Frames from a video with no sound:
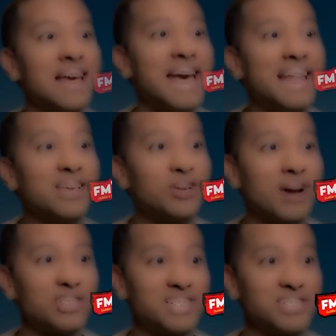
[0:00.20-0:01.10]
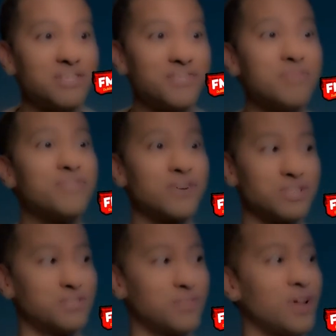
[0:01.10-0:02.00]
Hailee, congratulations on the film,
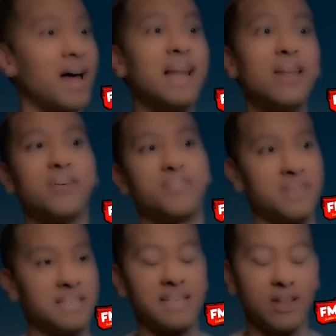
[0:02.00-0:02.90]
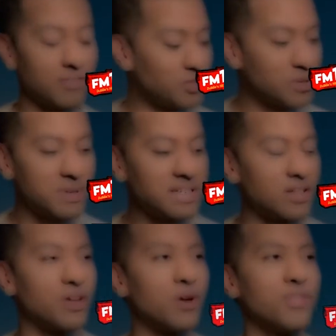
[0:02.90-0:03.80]
first of all. I loved this. I loved you in it. I
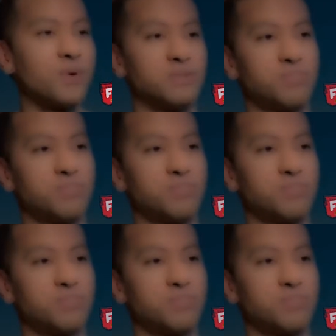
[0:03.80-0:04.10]
thought the whole thing was